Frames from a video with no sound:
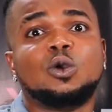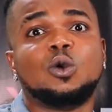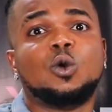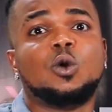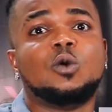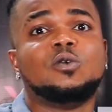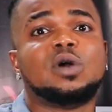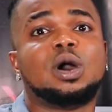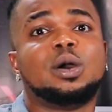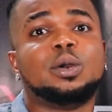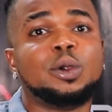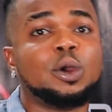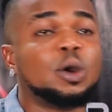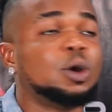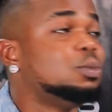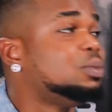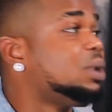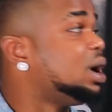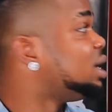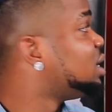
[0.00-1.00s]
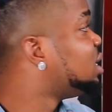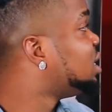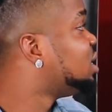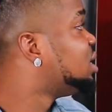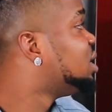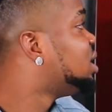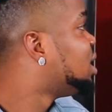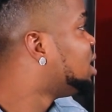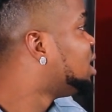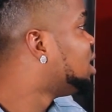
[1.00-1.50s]
overrun by
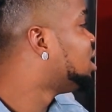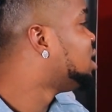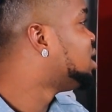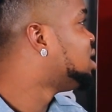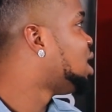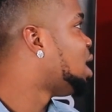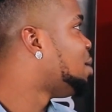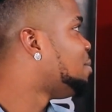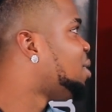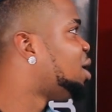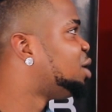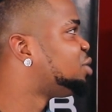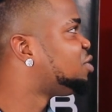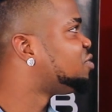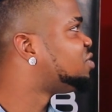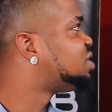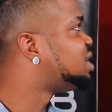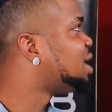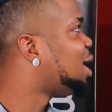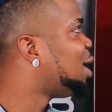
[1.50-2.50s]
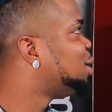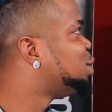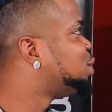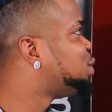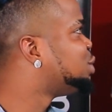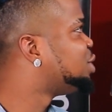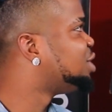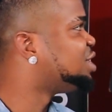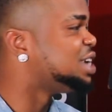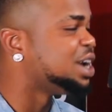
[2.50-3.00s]
the amount of
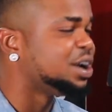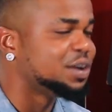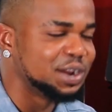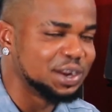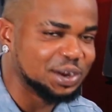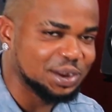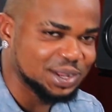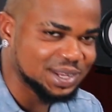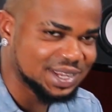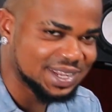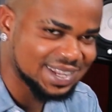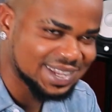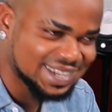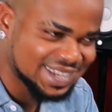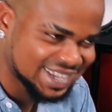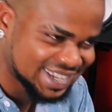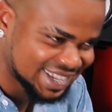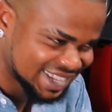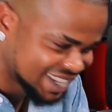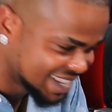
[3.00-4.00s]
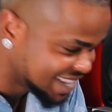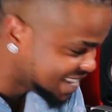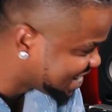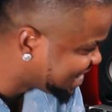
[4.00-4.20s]
sounds you're hearing on this.